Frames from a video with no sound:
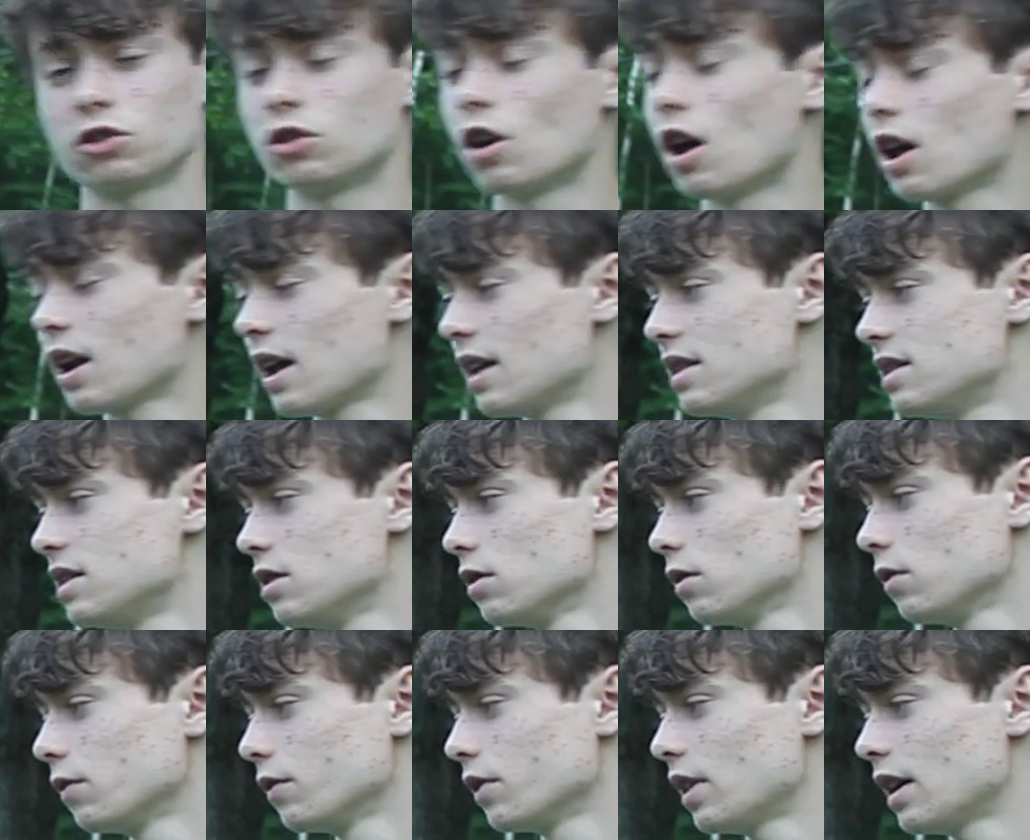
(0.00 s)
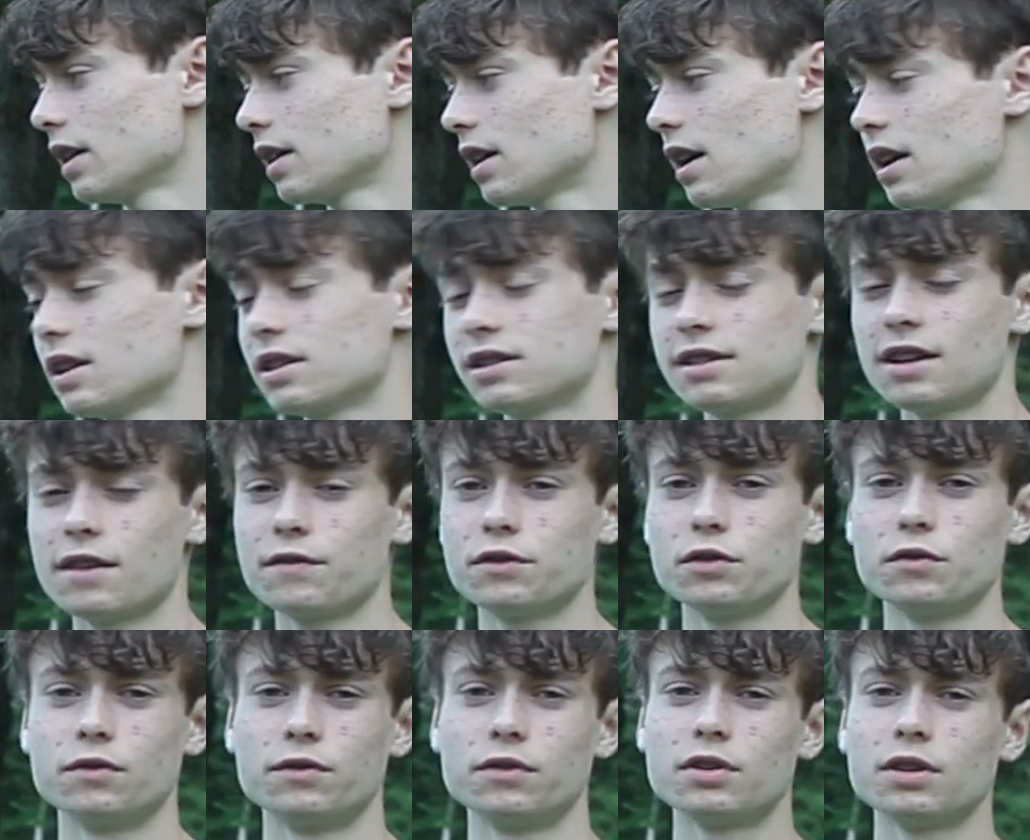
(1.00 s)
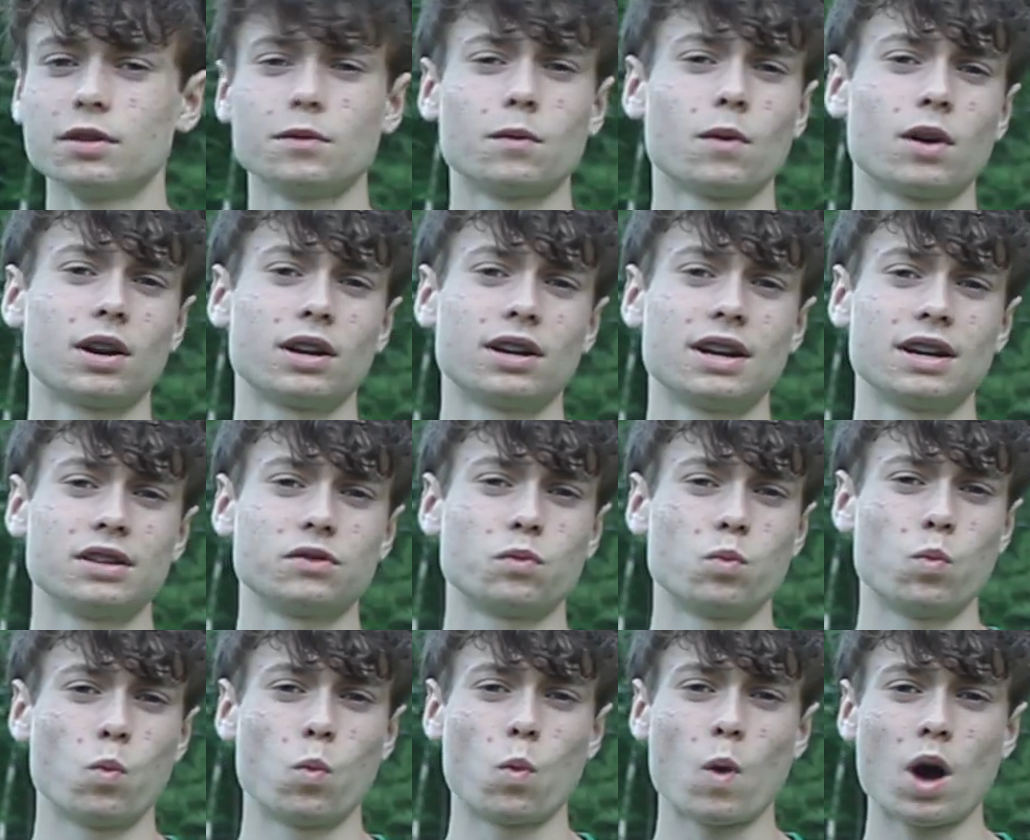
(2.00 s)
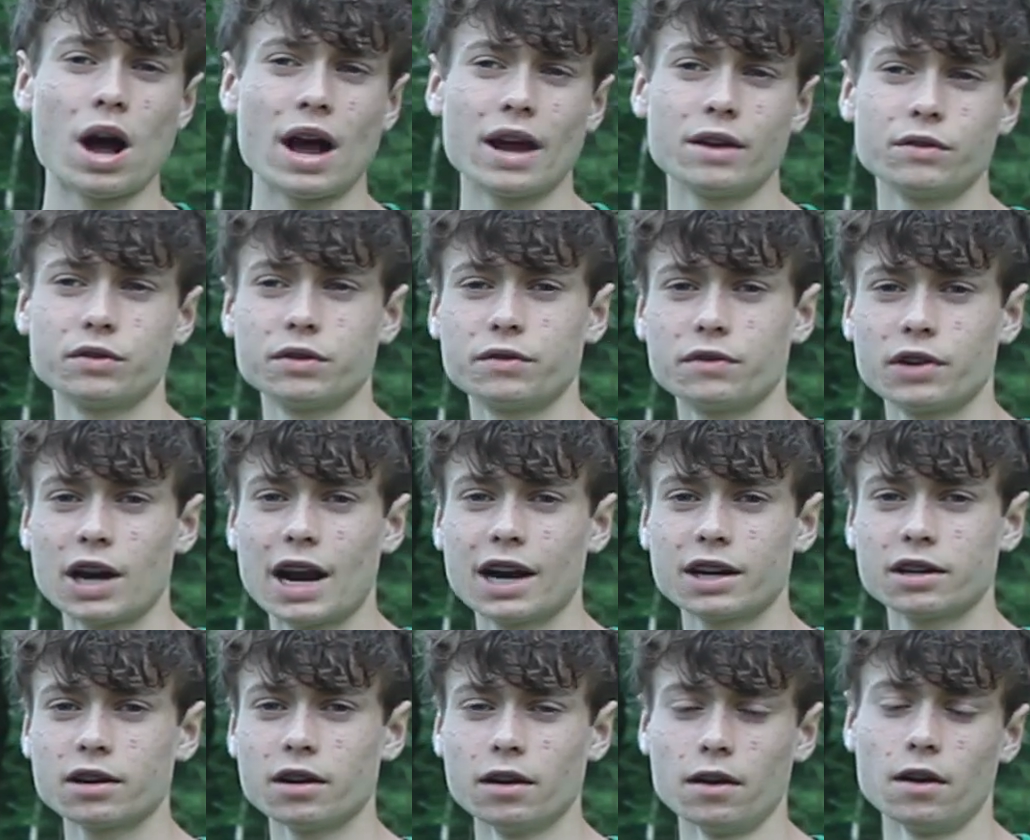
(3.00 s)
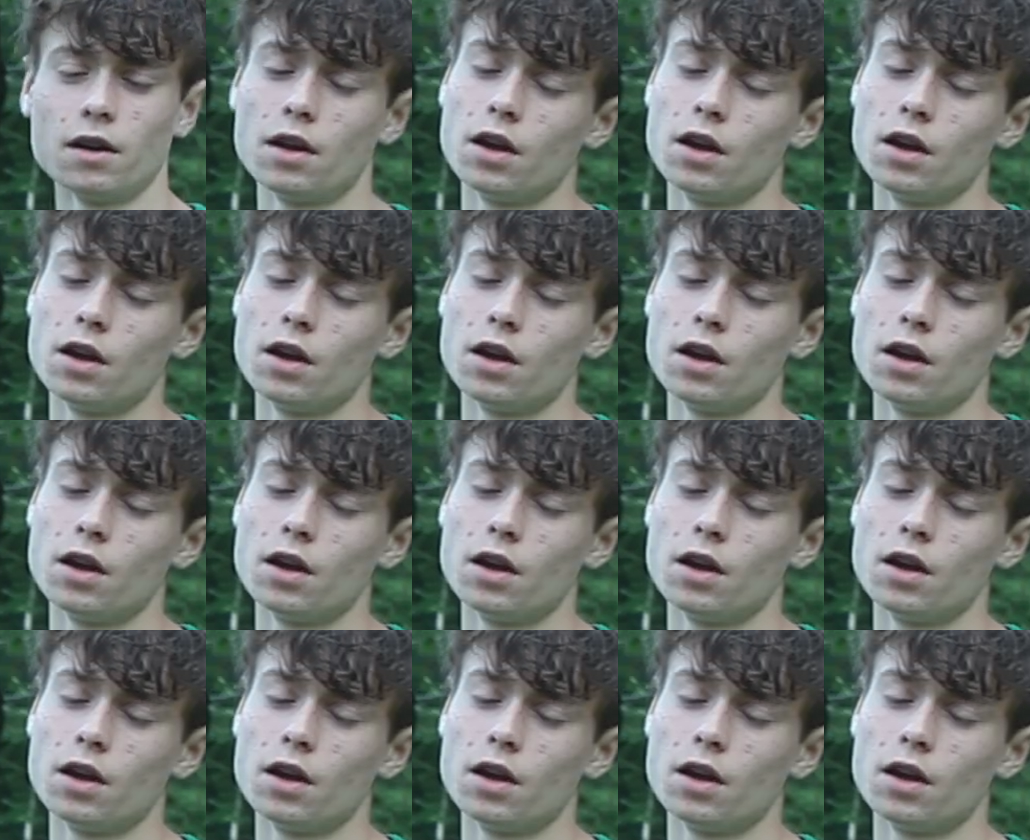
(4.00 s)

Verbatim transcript: not ideal for that kind of stuff. You really want a nice wide refractor.